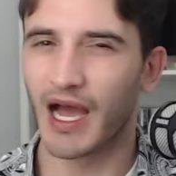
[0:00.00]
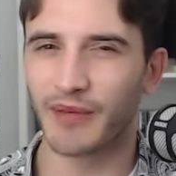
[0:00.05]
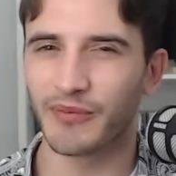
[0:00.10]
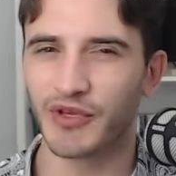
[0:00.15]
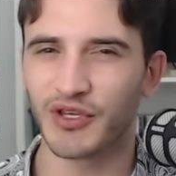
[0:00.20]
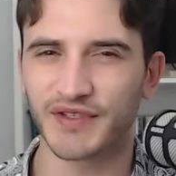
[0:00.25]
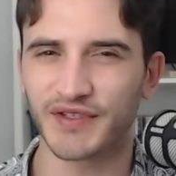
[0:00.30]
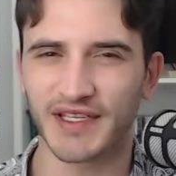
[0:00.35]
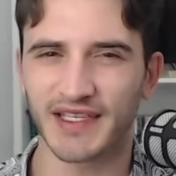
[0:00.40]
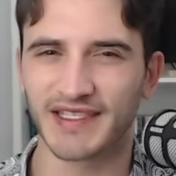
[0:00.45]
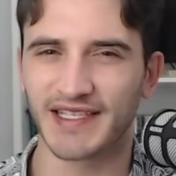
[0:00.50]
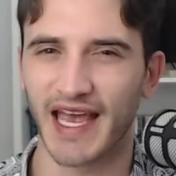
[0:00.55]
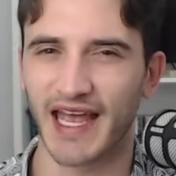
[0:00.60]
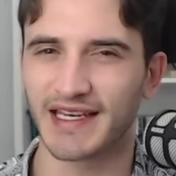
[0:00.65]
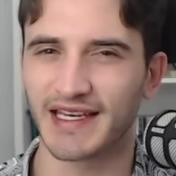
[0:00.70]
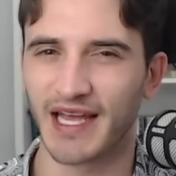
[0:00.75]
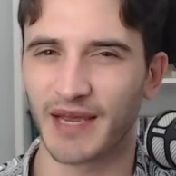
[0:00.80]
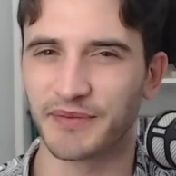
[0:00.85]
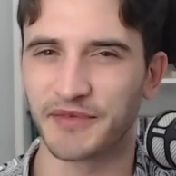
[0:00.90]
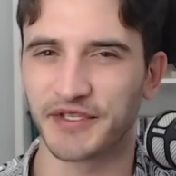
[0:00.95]
I'm using 10
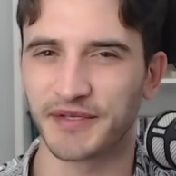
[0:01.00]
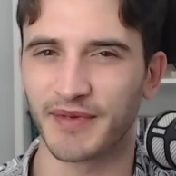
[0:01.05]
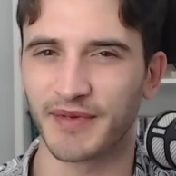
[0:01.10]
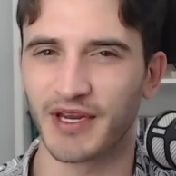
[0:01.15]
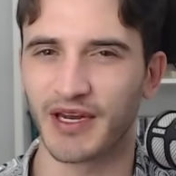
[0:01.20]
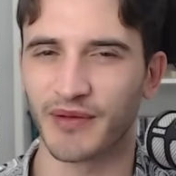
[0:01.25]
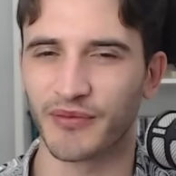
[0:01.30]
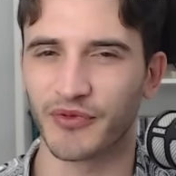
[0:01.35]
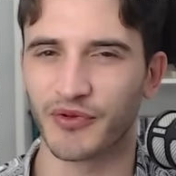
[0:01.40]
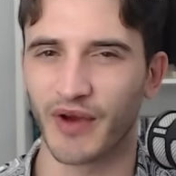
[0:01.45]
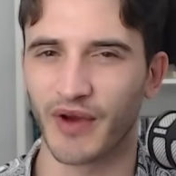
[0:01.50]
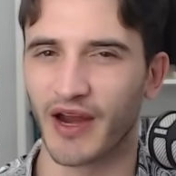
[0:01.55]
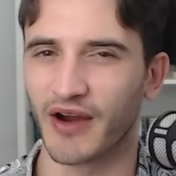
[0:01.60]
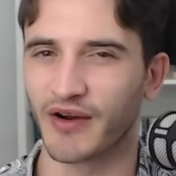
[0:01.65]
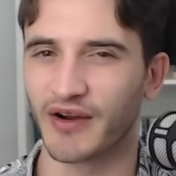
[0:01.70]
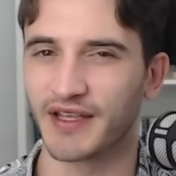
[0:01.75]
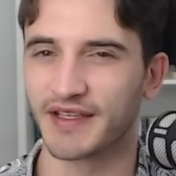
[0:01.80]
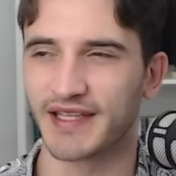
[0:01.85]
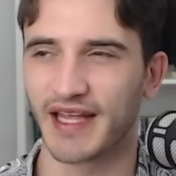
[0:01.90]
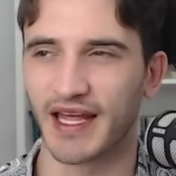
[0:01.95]
times speed up through
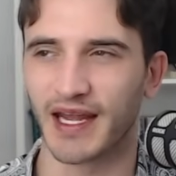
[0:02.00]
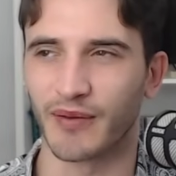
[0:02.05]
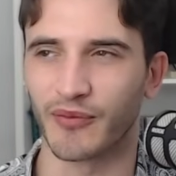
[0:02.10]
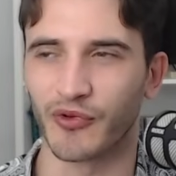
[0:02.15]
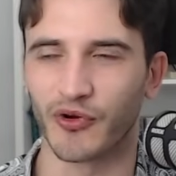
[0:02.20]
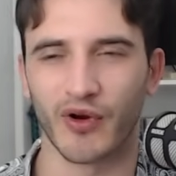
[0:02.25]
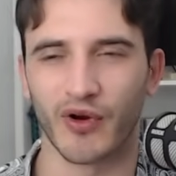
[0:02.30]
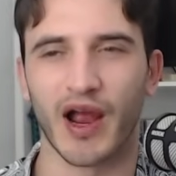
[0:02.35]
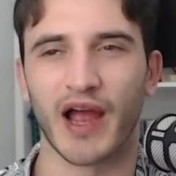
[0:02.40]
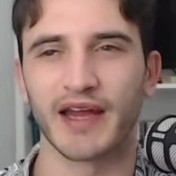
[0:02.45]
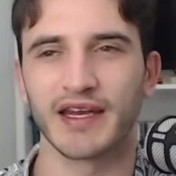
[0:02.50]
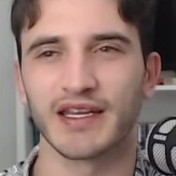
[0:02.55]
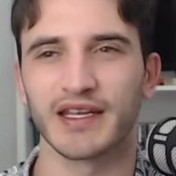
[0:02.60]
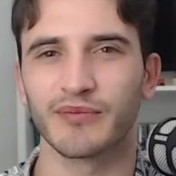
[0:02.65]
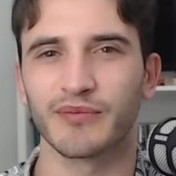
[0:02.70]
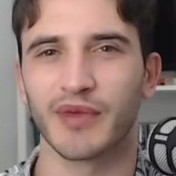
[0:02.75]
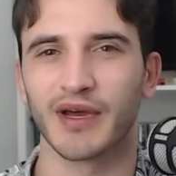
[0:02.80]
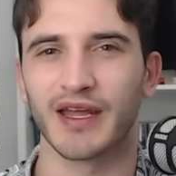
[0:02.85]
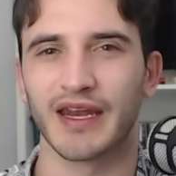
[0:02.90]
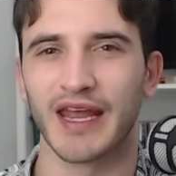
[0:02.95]
areas that I'm grinding,
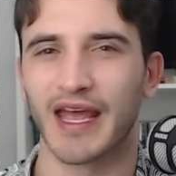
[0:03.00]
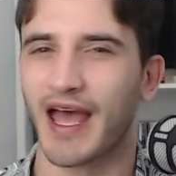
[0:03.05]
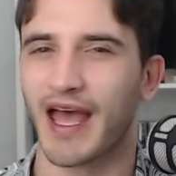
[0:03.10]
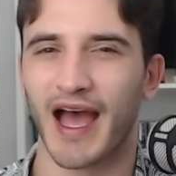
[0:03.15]
but